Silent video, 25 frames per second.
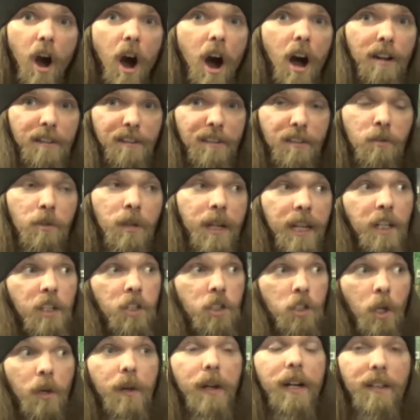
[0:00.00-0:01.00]
on screen
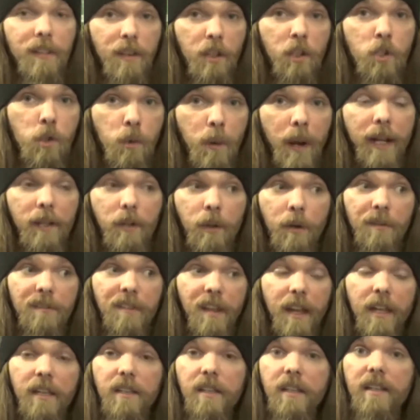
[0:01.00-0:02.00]
during the trailers
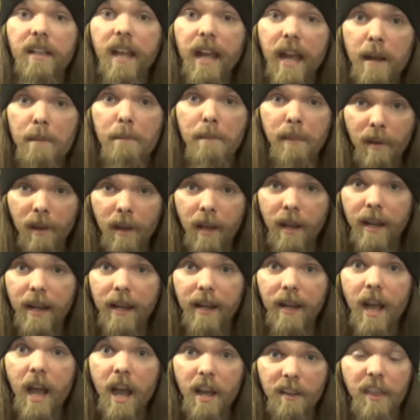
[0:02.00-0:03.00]
and the
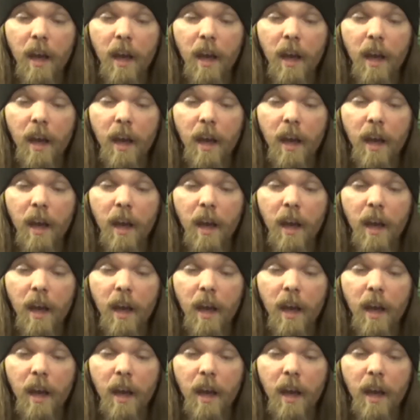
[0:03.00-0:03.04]
gameplay